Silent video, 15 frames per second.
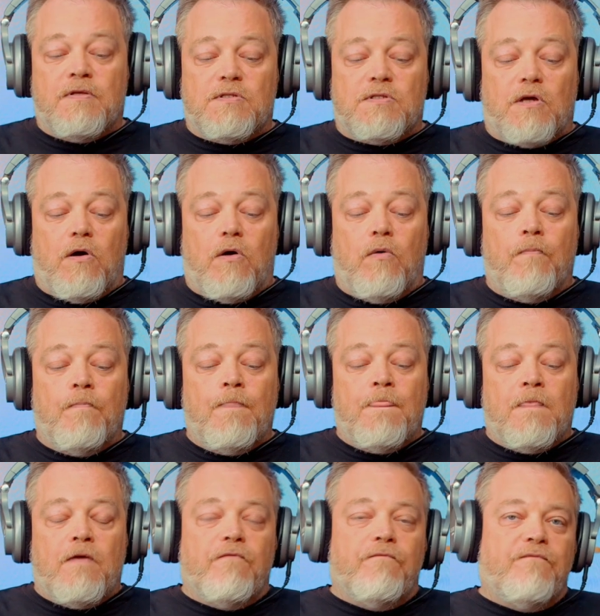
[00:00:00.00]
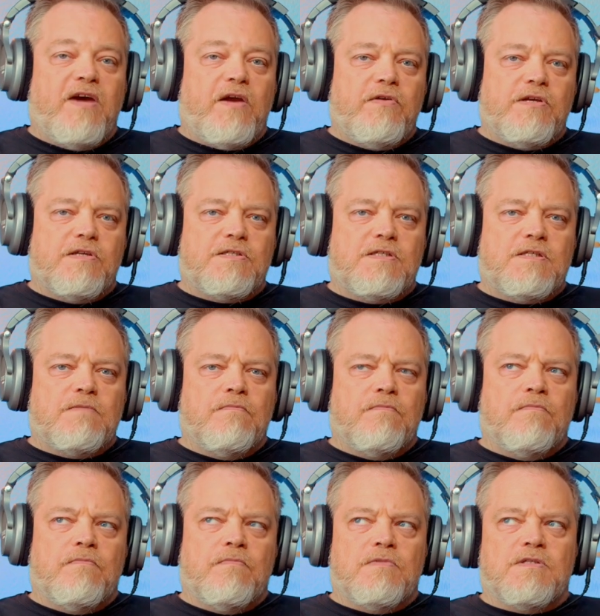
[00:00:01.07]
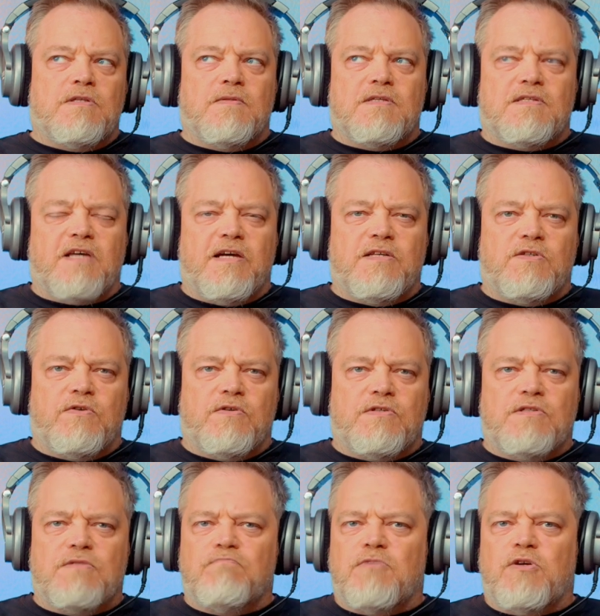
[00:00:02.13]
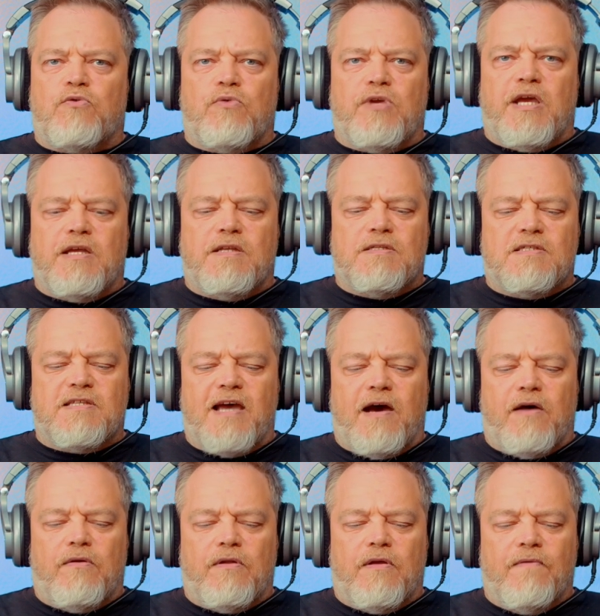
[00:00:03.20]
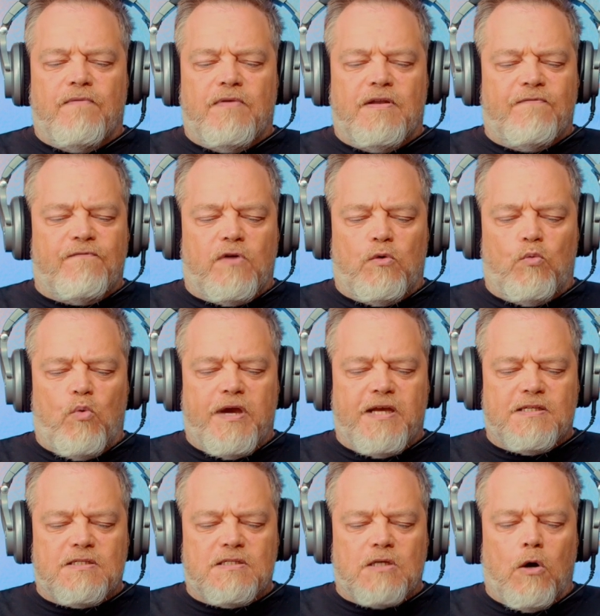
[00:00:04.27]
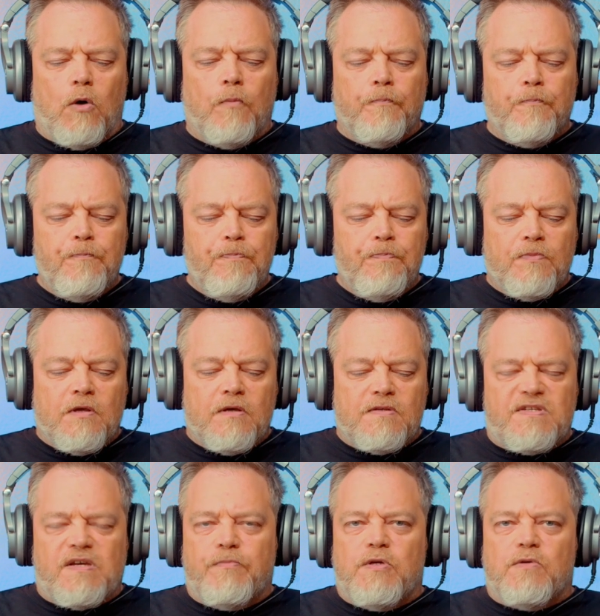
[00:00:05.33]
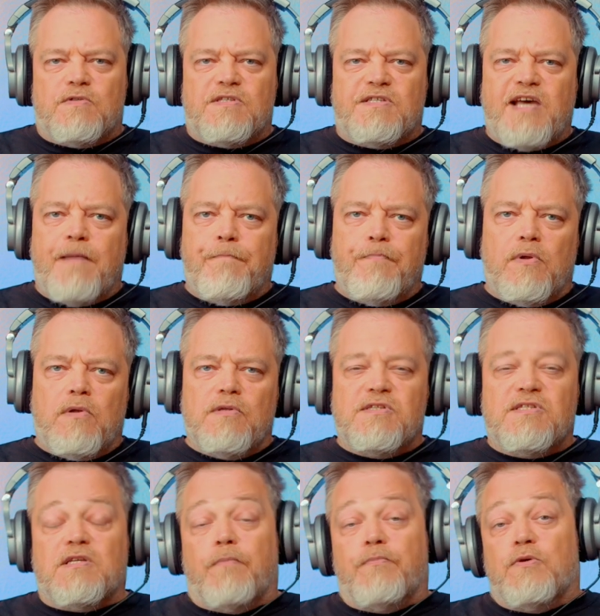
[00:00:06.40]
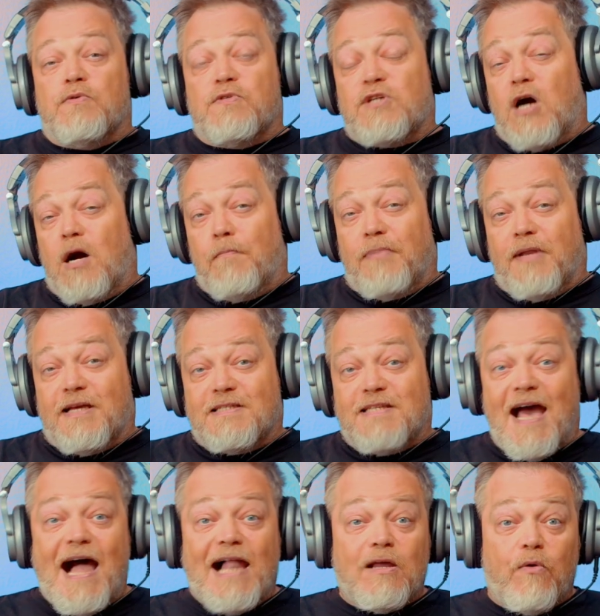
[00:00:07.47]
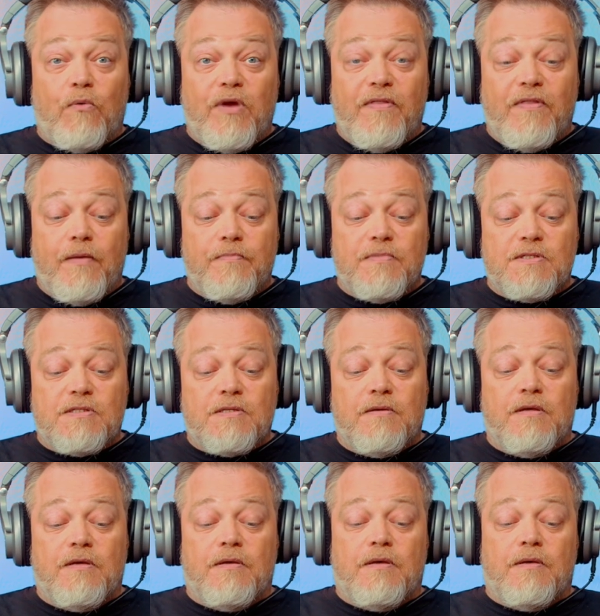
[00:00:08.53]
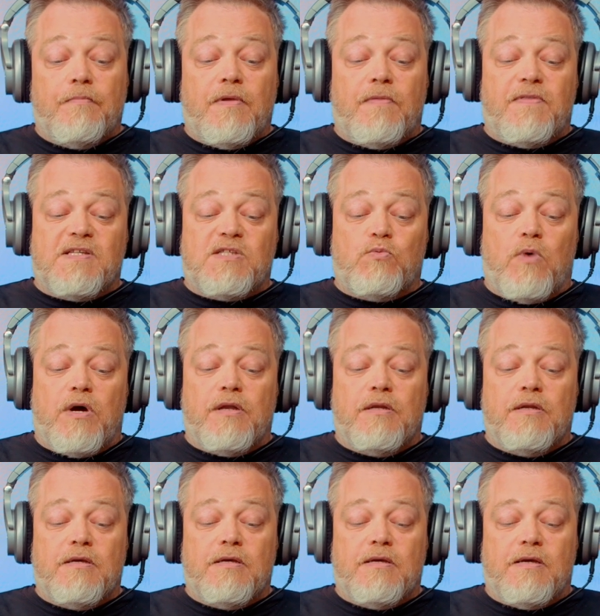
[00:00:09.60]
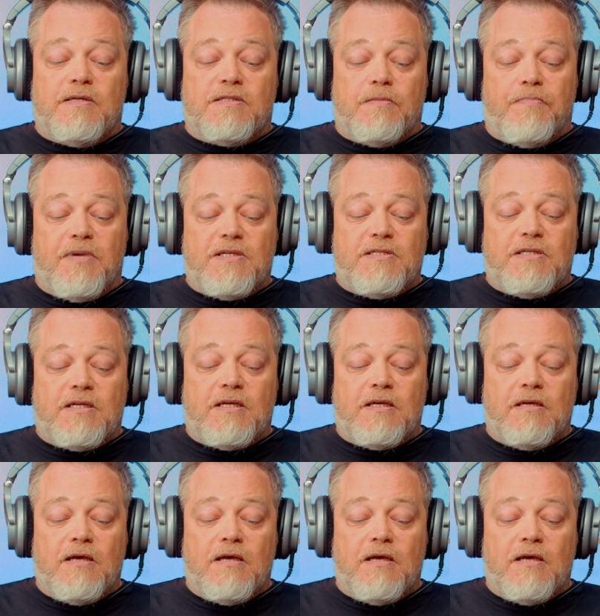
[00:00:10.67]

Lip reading: So various synthesizers create sound in different ways. So some use samples, some use complex algorithms, but this one is a basic